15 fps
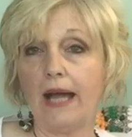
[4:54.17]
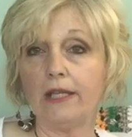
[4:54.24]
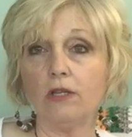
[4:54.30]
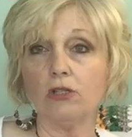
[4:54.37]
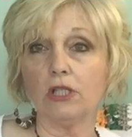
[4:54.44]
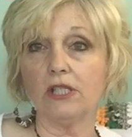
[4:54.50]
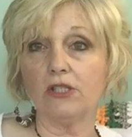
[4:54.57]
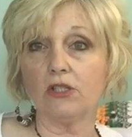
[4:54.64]
I
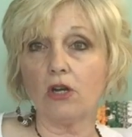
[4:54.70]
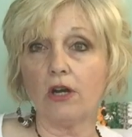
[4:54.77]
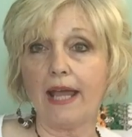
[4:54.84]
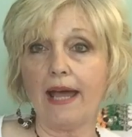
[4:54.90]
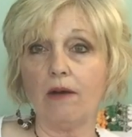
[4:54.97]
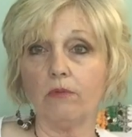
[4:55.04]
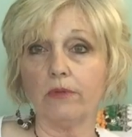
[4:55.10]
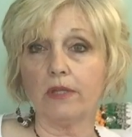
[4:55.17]
usually start
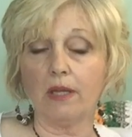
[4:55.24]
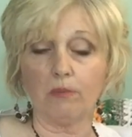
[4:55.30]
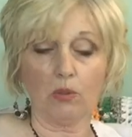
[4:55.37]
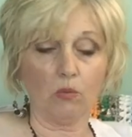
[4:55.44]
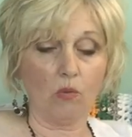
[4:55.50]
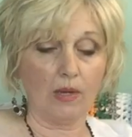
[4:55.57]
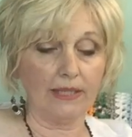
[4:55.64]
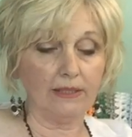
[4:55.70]
out with number
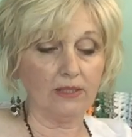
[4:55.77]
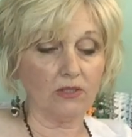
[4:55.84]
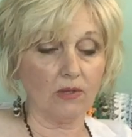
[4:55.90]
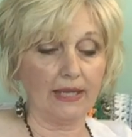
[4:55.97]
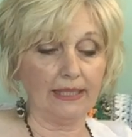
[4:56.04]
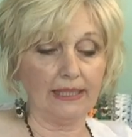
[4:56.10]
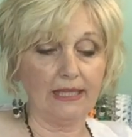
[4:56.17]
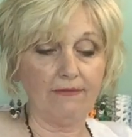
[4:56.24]
1, so
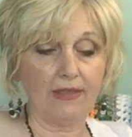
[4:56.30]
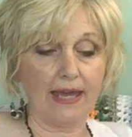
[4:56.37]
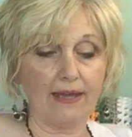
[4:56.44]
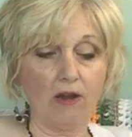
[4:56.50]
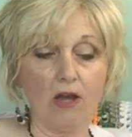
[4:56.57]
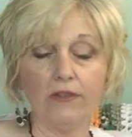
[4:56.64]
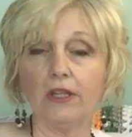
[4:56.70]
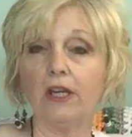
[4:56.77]
I leave that
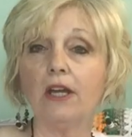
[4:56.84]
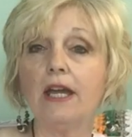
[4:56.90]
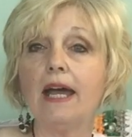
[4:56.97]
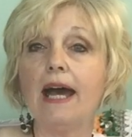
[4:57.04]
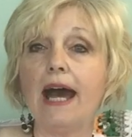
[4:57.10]
on there.